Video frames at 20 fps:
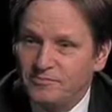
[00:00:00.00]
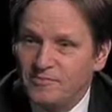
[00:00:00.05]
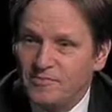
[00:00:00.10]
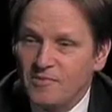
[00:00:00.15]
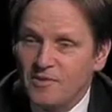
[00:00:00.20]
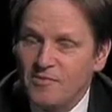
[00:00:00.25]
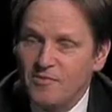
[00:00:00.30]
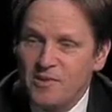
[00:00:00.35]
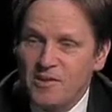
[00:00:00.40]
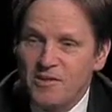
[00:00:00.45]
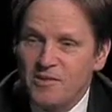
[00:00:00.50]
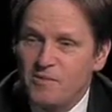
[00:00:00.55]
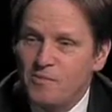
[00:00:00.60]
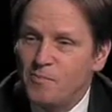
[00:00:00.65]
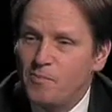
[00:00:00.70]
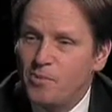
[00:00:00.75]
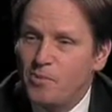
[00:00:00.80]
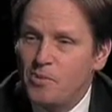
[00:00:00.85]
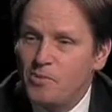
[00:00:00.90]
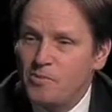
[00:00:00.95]
Well, I think
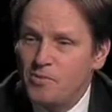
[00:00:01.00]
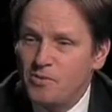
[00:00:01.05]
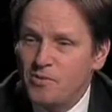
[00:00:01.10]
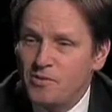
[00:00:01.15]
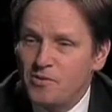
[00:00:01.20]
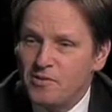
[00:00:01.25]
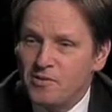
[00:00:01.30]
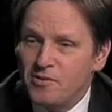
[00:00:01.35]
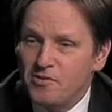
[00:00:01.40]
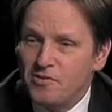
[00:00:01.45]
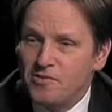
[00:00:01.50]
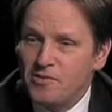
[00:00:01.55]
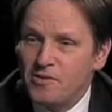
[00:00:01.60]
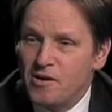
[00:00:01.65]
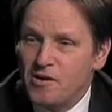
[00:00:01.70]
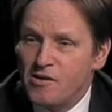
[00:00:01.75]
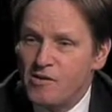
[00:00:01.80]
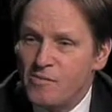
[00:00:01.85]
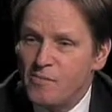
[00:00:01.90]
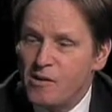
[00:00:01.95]
both
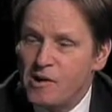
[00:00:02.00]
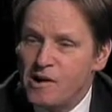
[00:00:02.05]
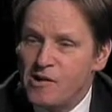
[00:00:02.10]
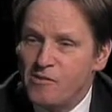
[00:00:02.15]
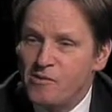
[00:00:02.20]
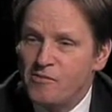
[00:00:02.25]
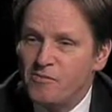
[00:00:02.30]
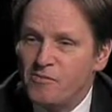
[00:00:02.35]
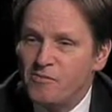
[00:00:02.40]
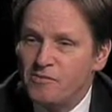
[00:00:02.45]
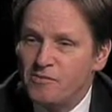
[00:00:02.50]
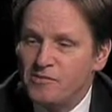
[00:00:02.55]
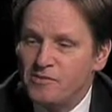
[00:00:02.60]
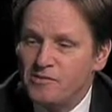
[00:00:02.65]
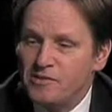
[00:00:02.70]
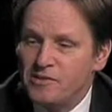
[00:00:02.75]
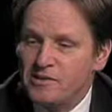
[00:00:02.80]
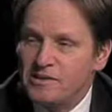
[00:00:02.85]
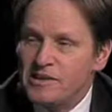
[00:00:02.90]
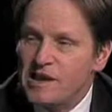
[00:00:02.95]
are
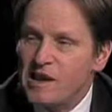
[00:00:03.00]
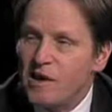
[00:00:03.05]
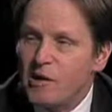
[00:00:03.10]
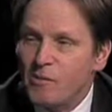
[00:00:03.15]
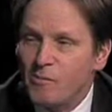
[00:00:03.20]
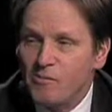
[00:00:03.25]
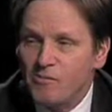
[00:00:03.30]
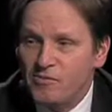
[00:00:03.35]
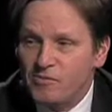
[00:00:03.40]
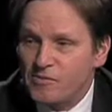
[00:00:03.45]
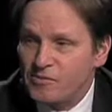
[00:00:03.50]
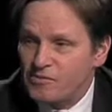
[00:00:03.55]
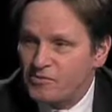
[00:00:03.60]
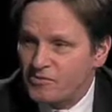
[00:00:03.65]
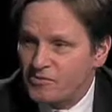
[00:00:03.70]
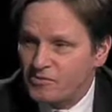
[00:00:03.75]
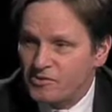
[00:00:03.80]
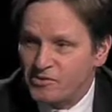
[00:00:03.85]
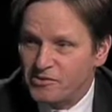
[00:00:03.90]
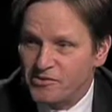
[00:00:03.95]
powerful and helpful
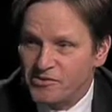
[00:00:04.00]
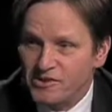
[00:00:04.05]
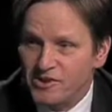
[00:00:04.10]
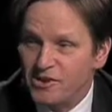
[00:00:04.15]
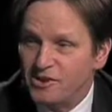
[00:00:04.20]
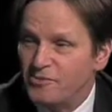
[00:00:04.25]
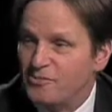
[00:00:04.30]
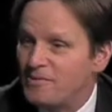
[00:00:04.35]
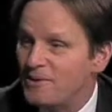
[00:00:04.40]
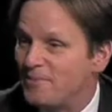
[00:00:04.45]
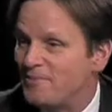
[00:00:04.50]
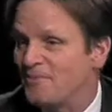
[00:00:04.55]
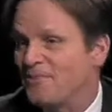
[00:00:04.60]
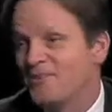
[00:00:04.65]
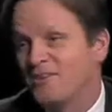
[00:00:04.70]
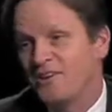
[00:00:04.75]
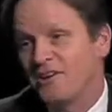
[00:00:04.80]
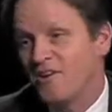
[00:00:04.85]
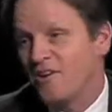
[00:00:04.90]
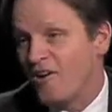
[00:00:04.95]
for young
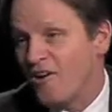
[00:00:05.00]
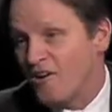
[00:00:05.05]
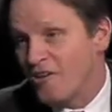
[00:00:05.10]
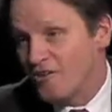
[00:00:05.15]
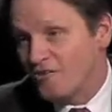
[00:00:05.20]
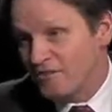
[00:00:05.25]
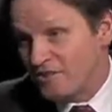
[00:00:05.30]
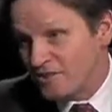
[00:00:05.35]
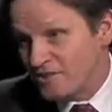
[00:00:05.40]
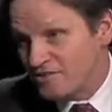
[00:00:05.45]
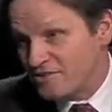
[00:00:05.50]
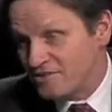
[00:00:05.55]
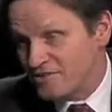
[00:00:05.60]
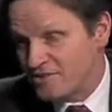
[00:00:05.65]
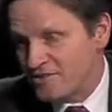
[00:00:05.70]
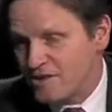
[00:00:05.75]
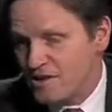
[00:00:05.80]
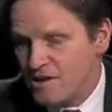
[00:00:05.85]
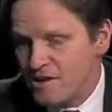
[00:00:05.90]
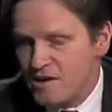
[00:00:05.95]
people and all of us.
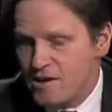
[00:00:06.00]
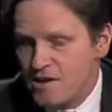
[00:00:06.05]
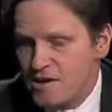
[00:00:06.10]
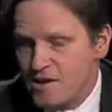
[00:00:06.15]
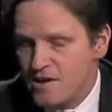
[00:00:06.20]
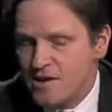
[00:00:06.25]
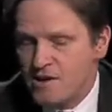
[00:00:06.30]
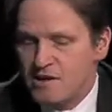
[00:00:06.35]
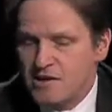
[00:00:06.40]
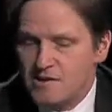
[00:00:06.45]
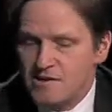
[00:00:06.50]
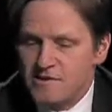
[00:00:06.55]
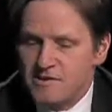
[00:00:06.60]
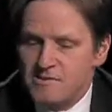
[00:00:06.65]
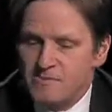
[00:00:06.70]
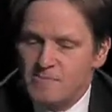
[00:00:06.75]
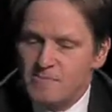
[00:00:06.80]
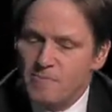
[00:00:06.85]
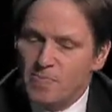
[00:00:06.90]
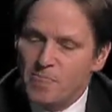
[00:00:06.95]

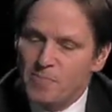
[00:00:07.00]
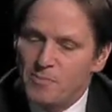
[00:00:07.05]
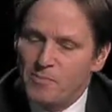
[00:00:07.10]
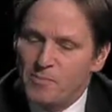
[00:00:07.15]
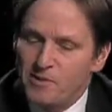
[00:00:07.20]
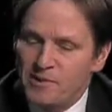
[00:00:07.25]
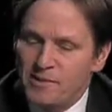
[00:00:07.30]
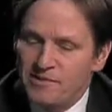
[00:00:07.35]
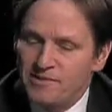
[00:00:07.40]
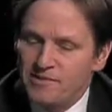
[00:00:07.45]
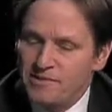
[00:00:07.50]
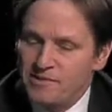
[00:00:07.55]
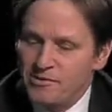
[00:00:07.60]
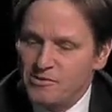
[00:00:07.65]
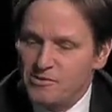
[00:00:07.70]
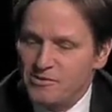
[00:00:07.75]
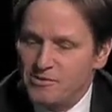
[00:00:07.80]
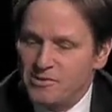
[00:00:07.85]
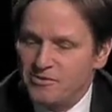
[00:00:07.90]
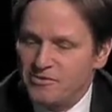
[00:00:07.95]
But, you
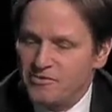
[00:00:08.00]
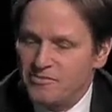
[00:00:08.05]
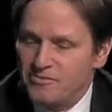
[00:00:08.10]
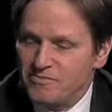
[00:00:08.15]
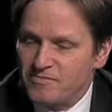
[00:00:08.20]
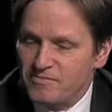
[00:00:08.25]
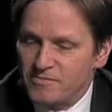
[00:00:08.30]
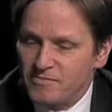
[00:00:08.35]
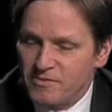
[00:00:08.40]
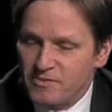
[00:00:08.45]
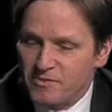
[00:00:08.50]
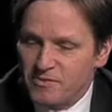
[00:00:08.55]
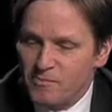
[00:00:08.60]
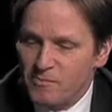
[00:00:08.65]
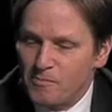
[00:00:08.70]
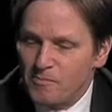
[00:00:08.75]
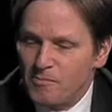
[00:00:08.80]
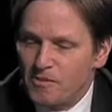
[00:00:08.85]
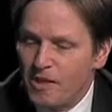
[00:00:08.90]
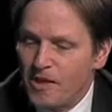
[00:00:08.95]
know, as
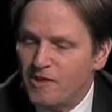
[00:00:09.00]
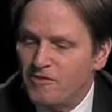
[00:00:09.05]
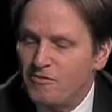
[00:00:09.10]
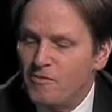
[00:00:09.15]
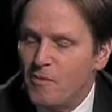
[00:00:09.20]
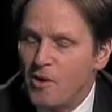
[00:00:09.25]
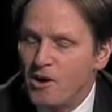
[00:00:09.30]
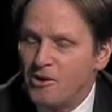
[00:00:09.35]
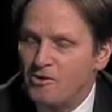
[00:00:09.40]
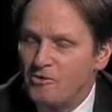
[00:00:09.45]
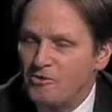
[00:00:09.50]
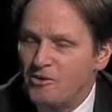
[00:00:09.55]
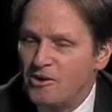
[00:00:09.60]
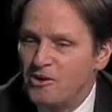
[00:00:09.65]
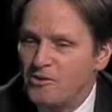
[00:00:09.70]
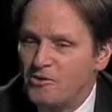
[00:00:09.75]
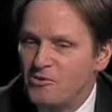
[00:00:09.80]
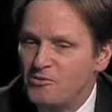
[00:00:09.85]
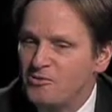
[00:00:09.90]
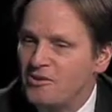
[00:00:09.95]
the life motto
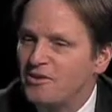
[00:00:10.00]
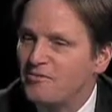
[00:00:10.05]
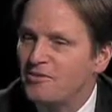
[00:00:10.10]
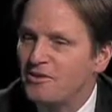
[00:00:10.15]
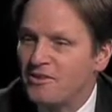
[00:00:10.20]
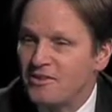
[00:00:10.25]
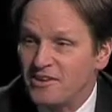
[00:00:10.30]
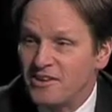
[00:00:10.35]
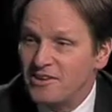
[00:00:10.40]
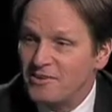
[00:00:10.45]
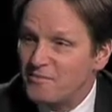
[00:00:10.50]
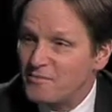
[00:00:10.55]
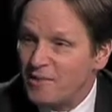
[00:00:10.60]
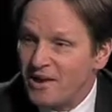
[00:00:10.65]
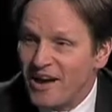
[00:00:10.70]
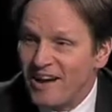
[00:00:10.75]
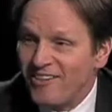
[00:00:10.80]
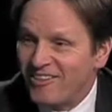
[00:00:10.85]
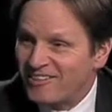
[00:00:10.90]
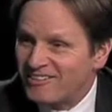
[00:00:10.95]
goes, everything in
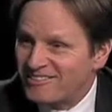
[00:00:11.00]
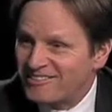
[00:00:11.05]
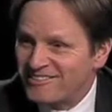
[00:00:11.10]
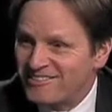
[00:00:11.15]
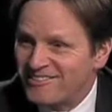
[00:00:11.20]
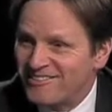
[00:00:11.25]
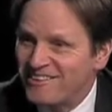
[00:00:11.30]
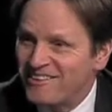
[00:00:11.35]
balance.